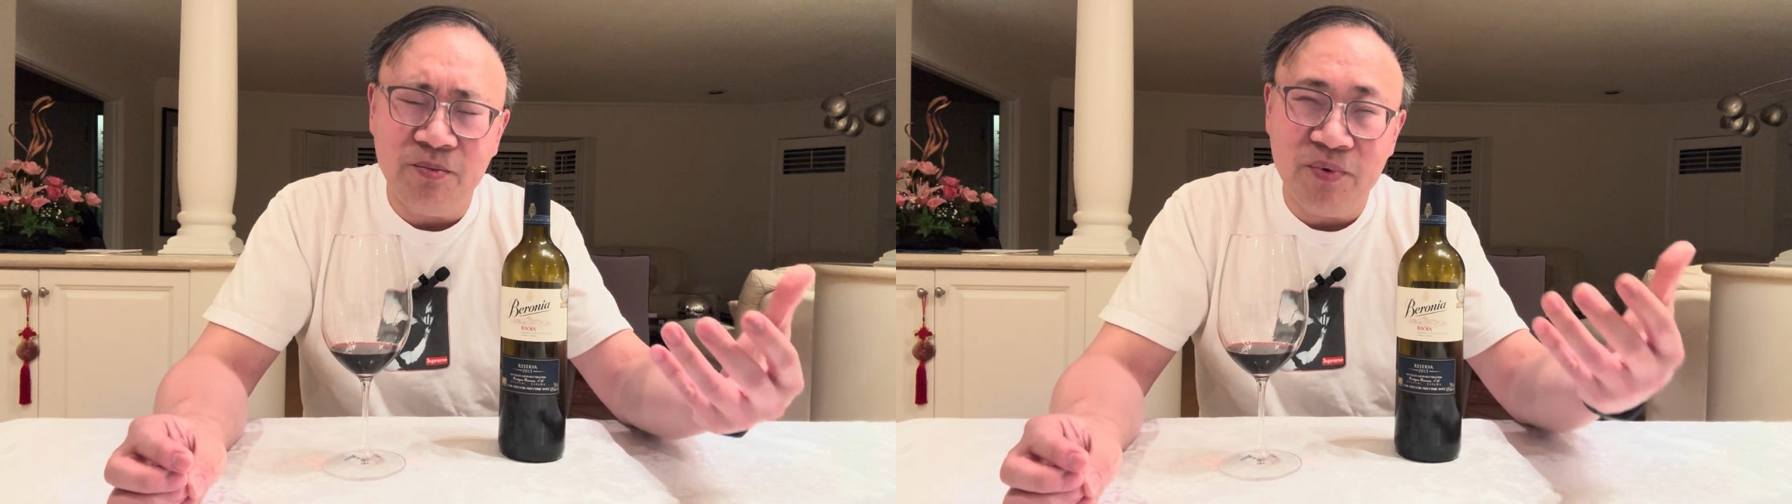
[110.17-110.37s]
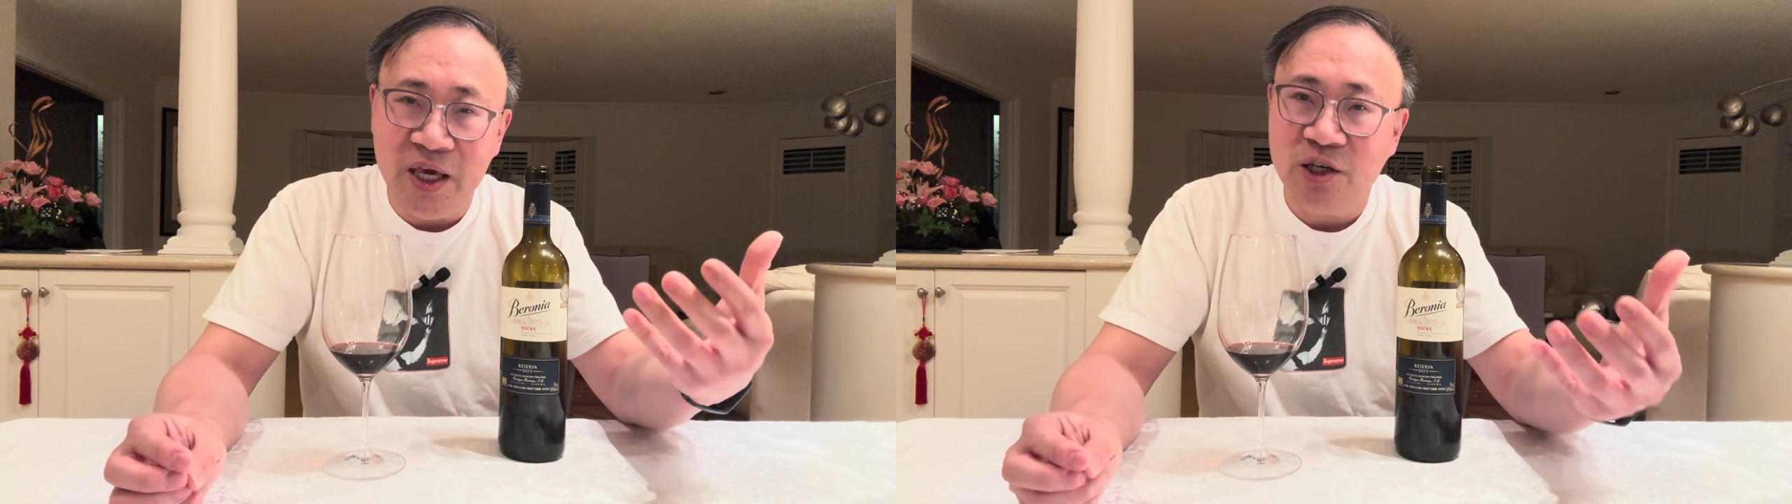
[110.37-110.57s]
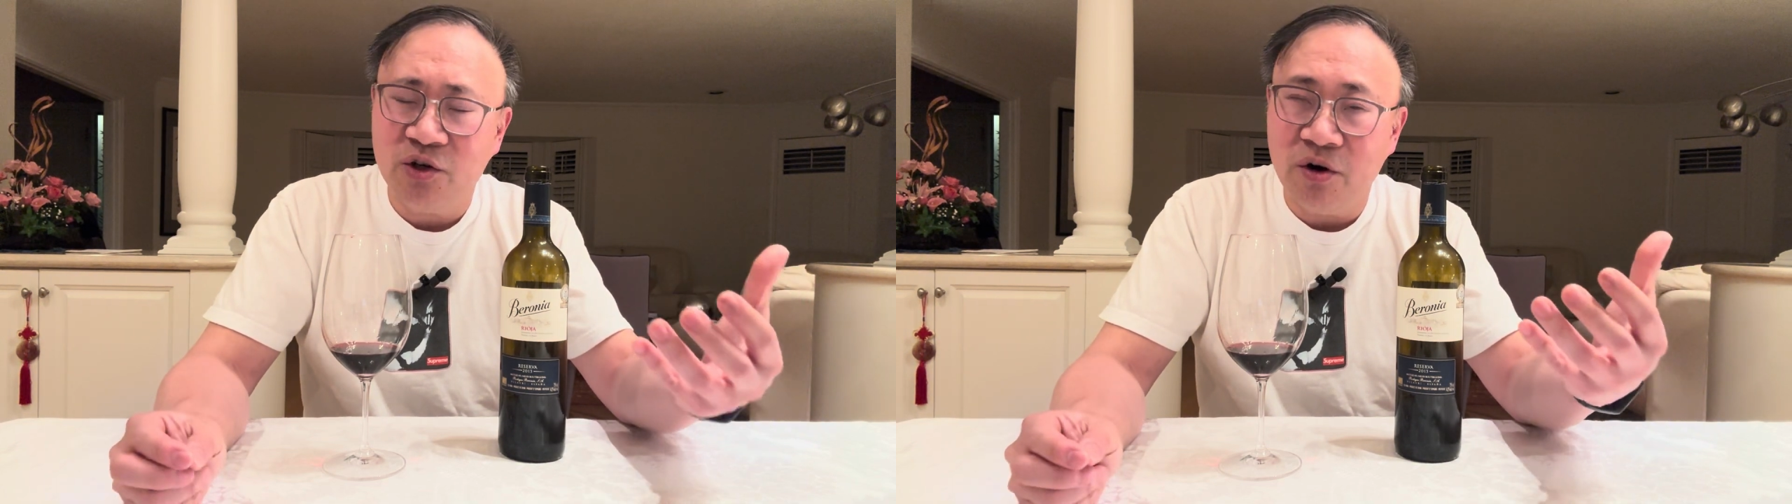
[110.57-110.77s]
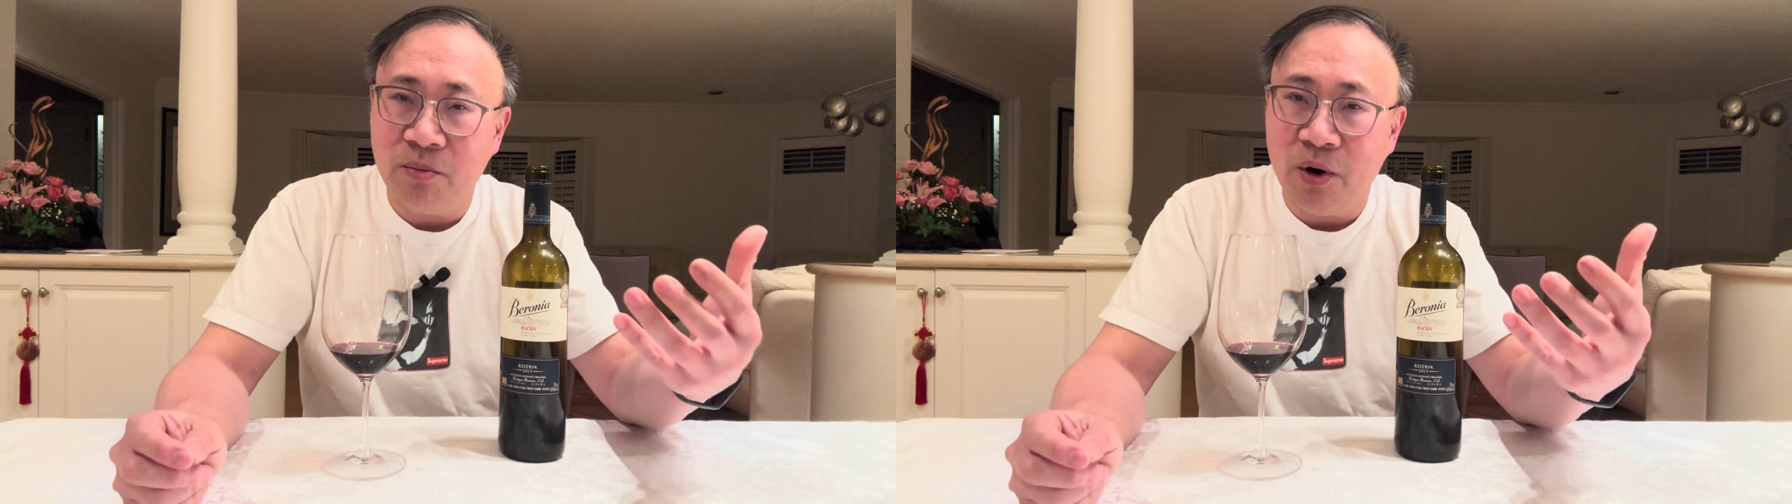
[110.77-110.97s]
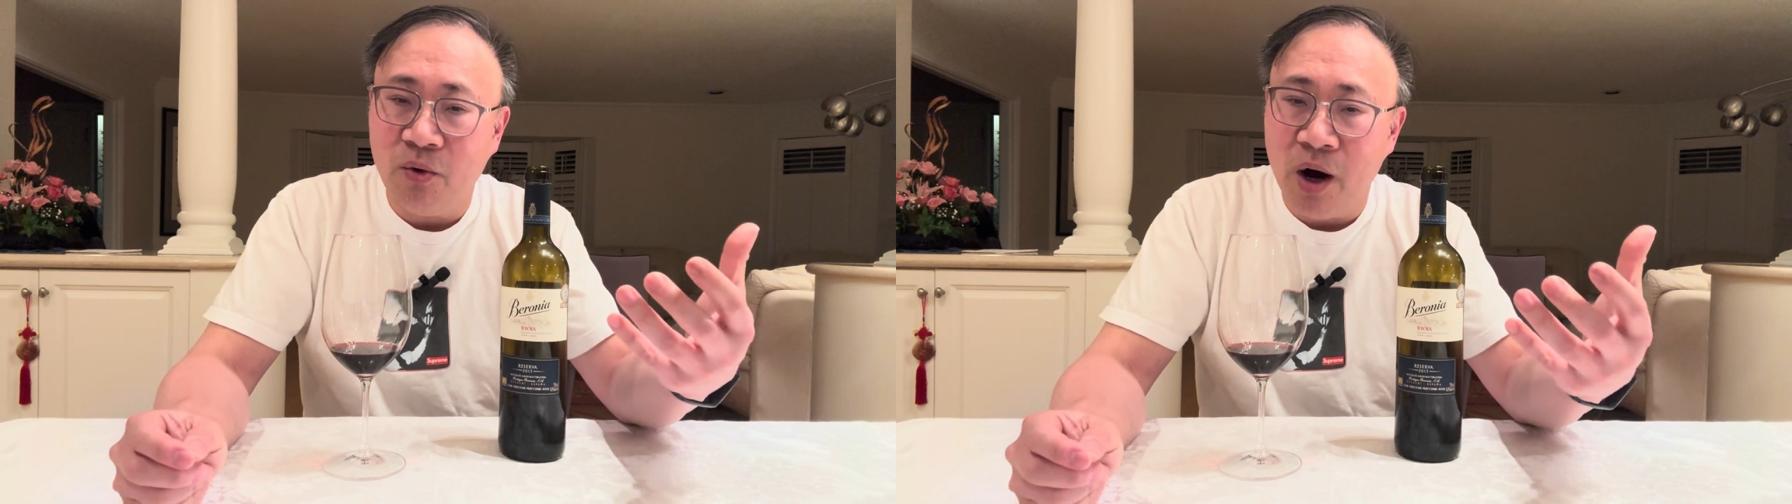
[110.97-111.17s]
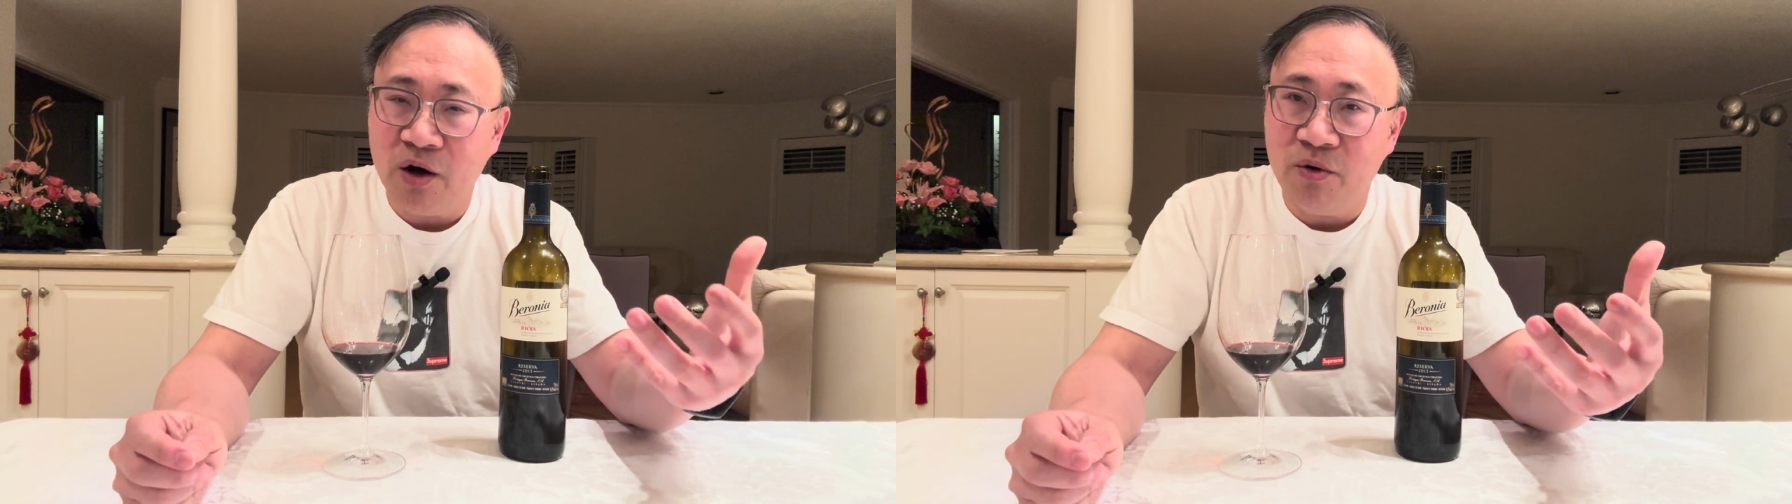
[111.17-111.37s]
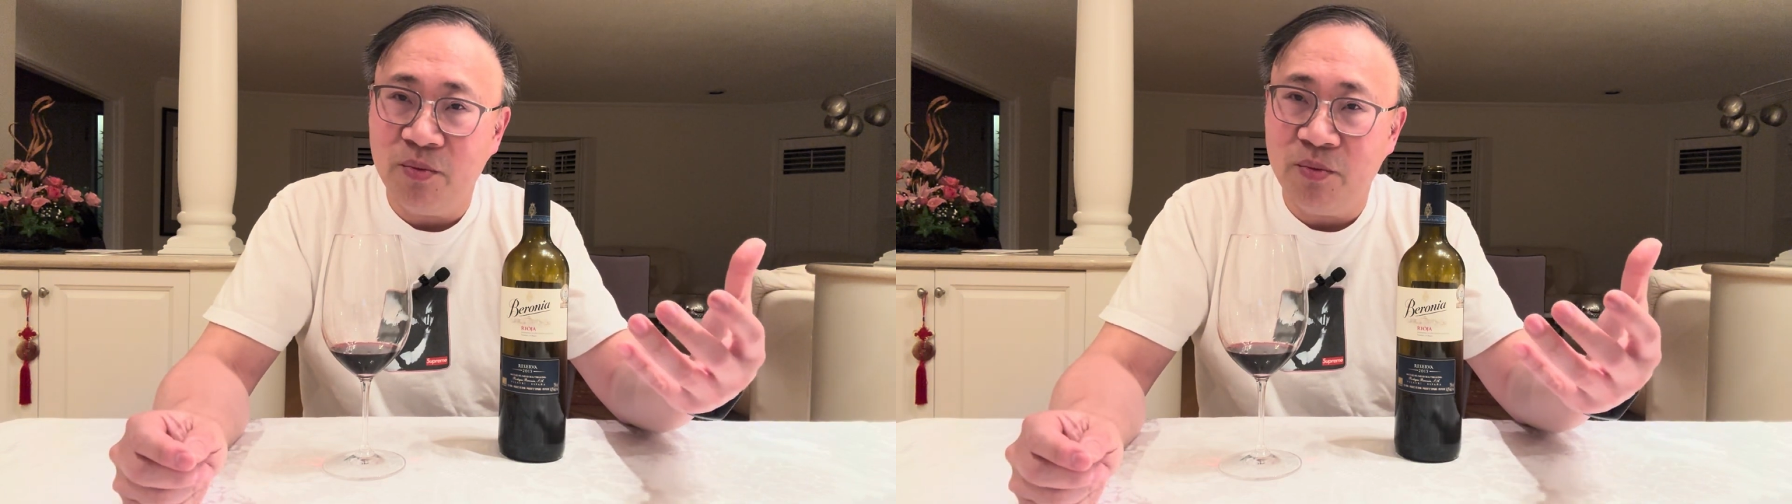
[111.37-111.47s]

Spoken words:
feature about Wagyu